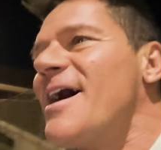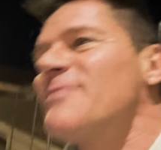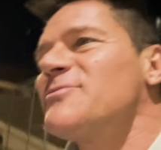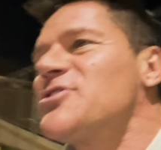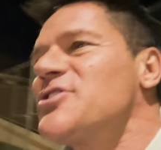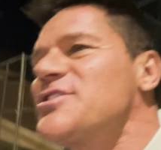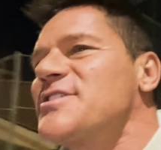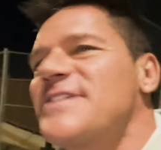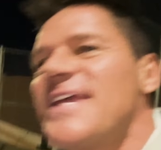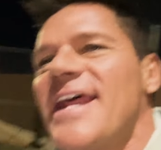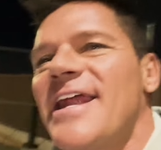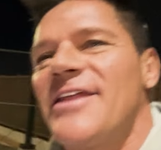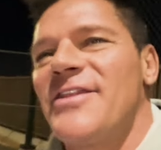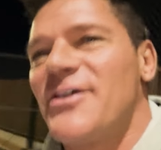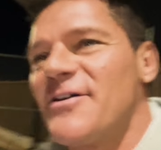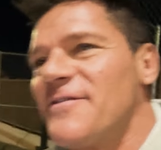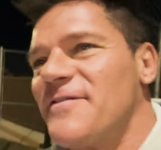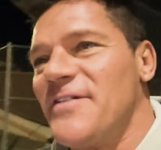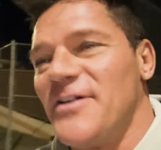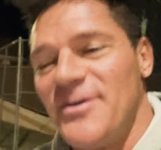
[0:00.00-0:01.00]
I'm just standing
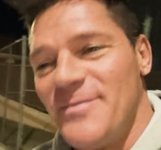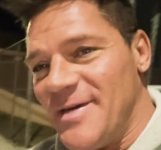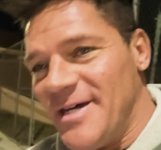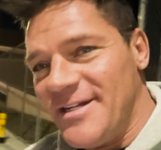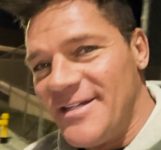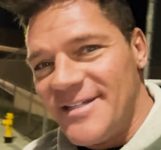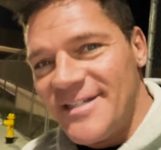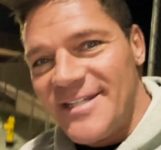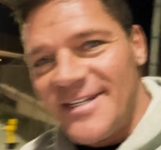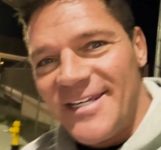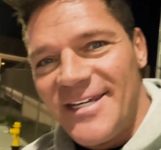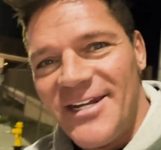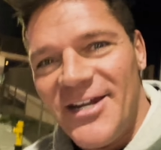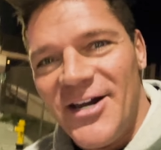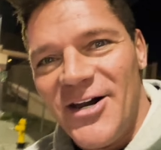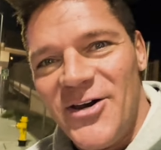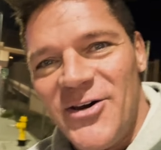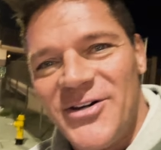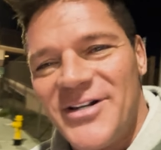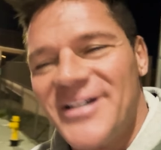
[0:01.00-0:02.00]
there filming, you know?